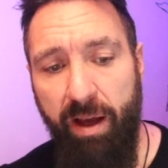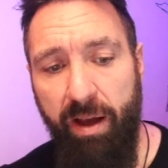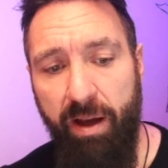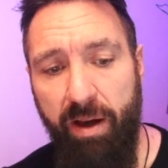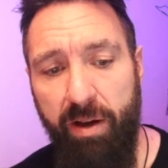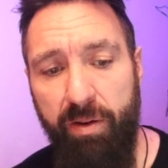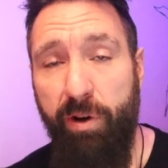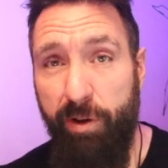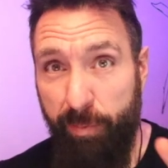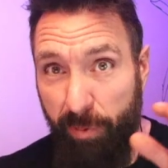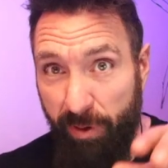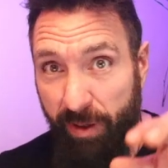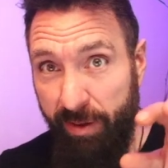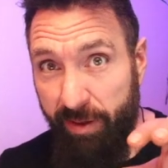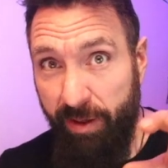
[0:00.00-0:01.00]
where you put
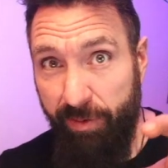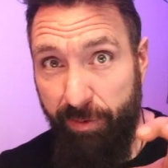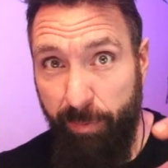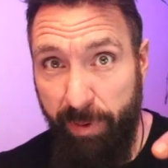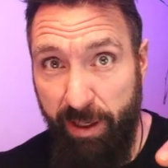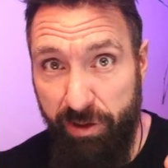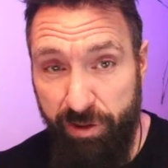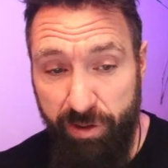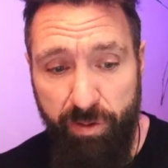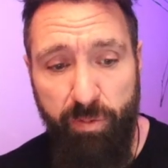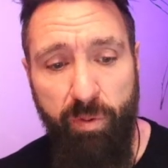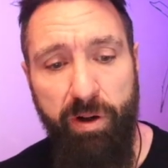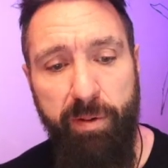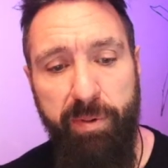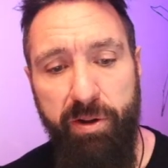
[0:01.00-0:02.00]
in the information, we're
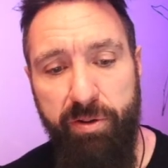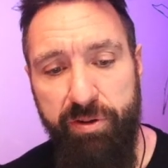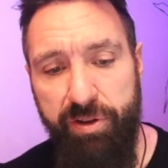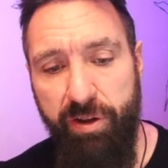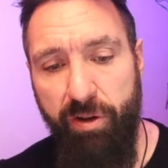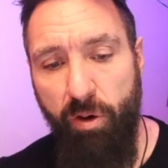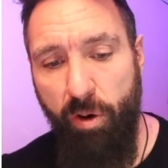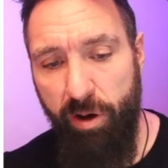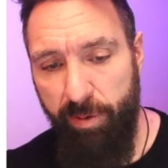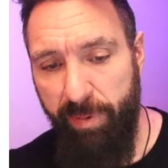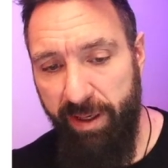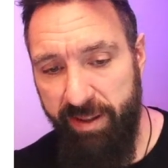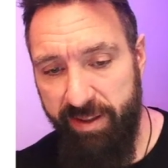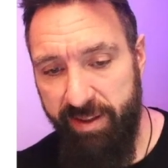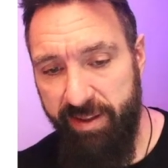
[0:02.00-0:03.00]
going to be using Automate
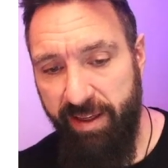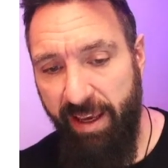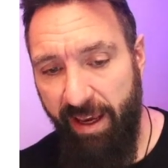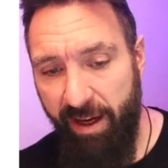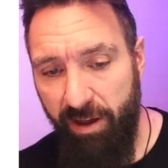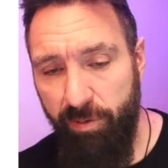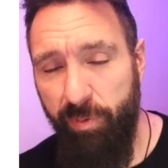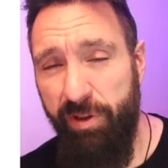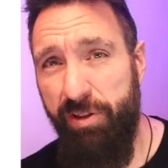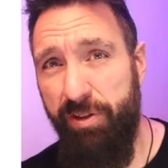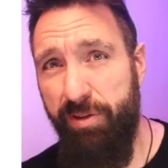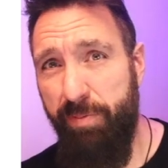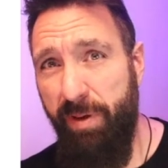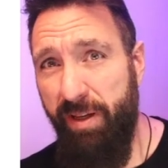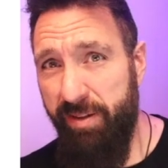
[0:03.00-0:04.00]
Scale, which is
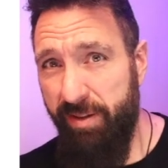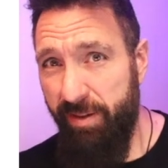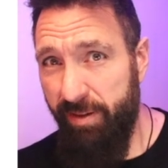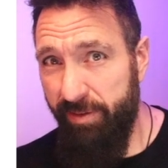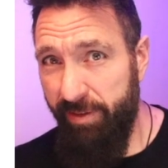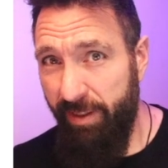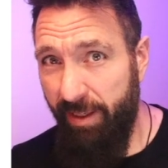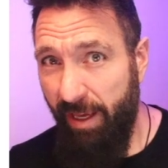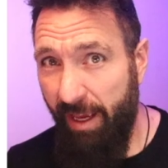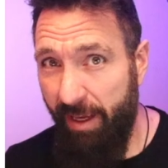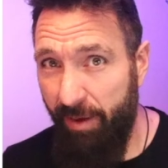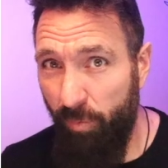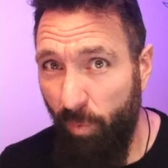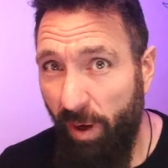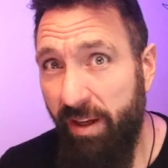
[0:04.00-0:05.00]
basically a
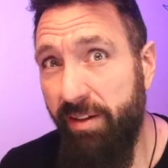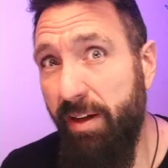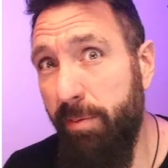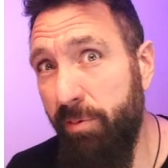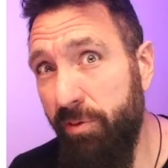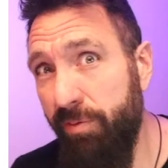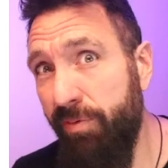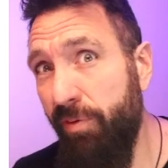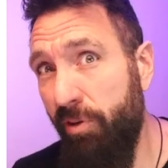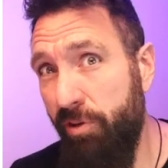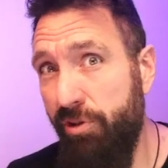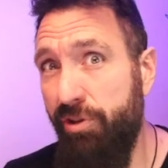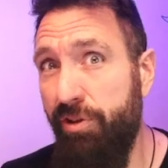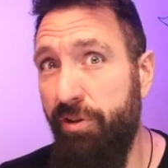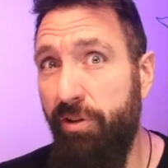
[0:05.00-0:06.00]
white labeled
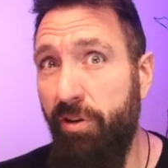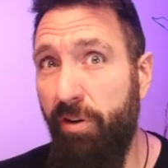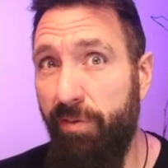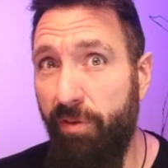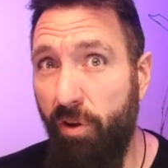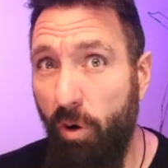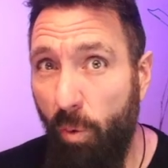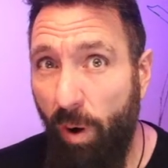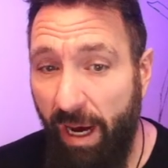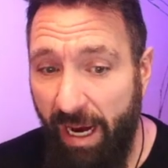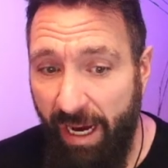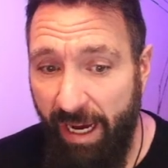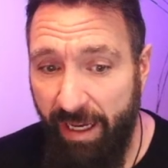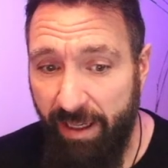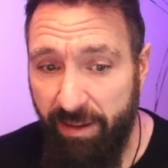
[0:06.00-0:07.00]
version of Go
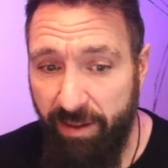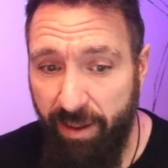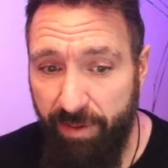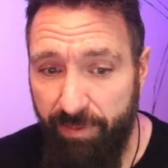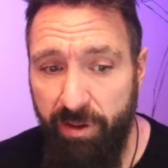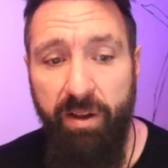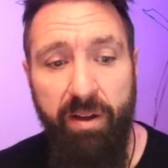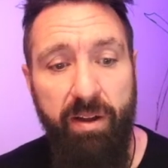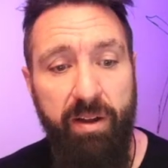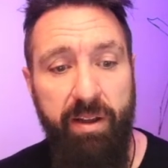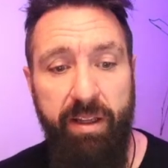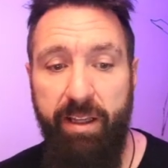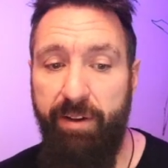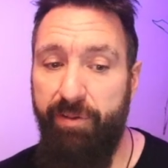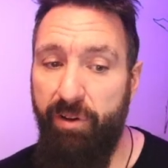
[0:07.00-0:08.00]
High Level.
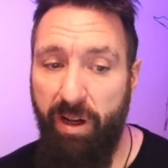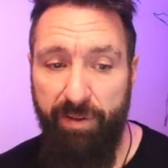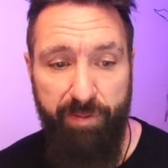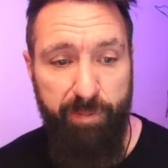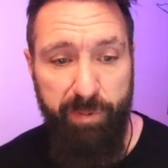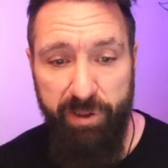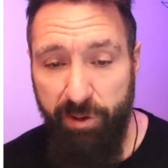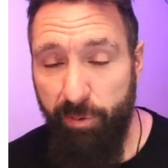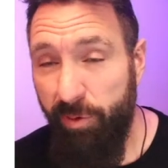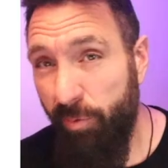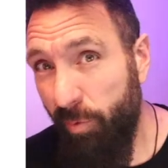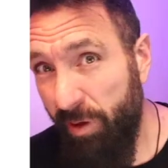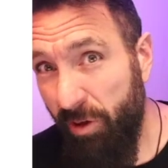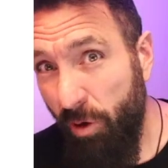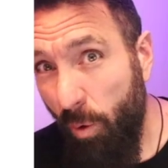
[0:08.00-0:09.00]
If you're not familiar with what
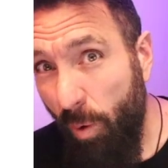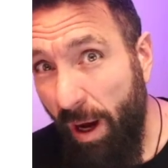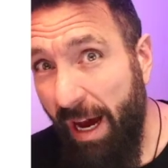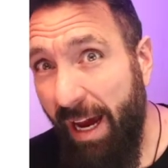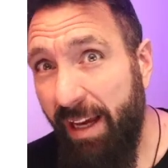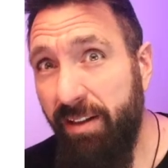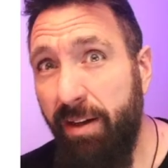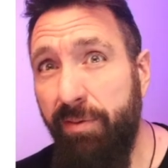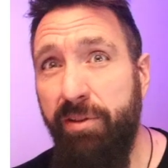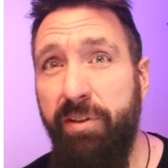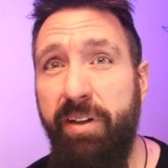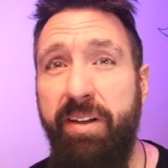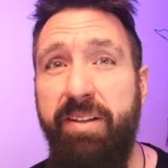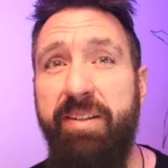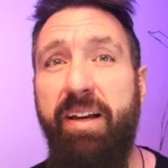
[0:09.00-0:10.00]
Go High Level
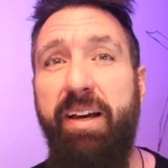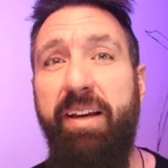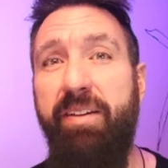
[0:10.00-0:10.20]
is, I